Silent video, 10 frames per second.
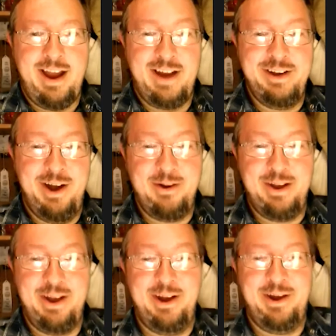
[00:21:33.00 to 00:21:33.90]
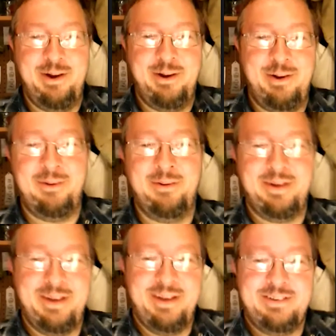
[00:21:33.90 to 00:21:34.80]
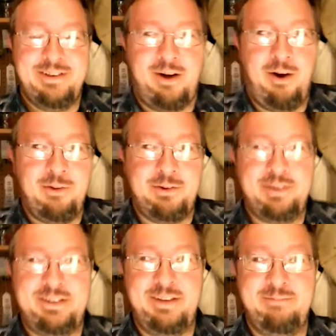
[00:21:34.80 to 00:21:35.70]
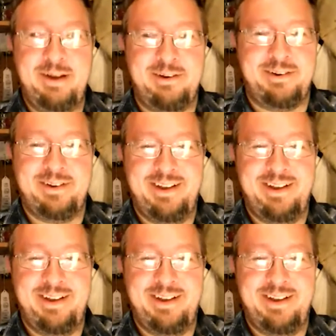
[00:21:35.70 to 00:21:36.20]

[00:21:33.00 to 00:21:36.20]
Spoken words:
know you." Said, "Oh, good, this is even better."